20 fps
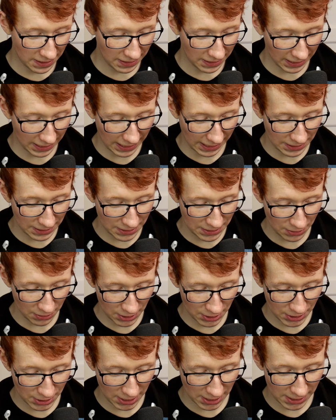Like I just
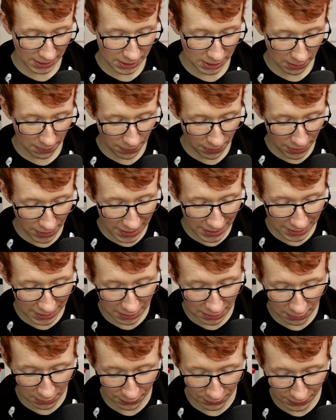got a shiny charm. Thank
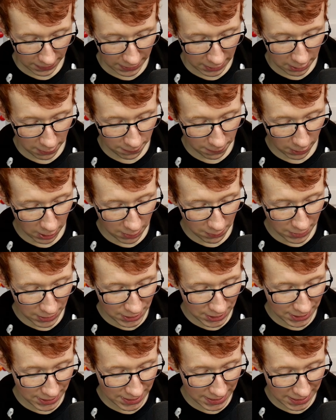you. Thank you very
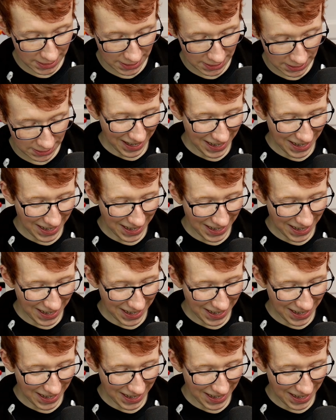much indeed.